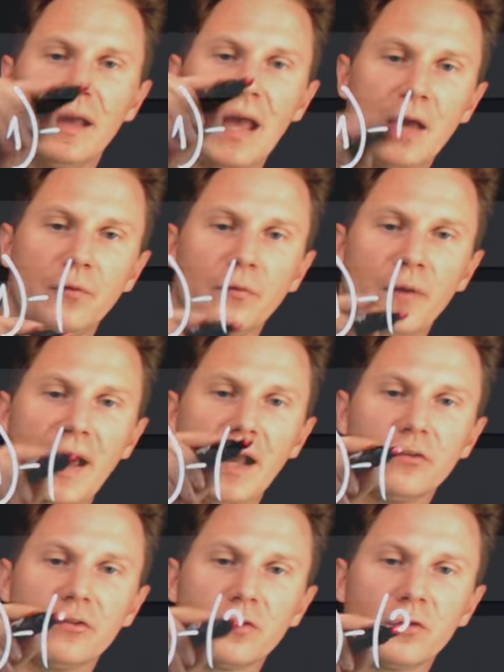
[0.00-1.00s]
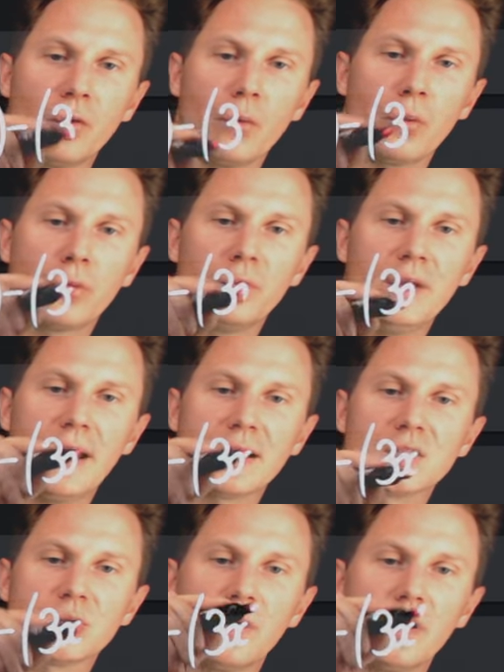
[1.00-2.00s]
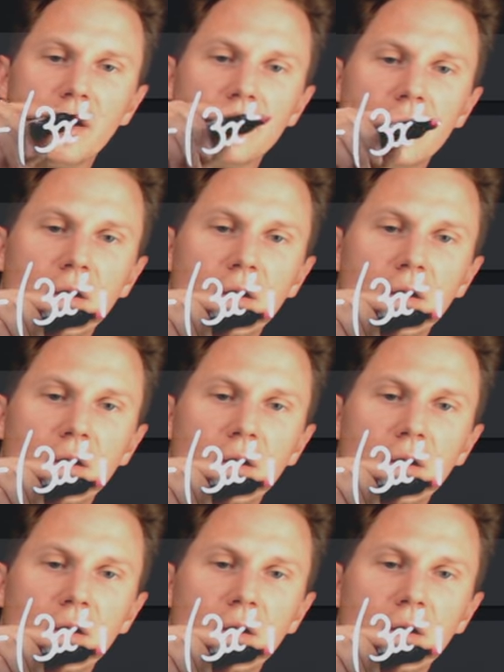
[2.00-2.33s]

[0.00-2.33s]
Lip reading: f of x. So 3x squared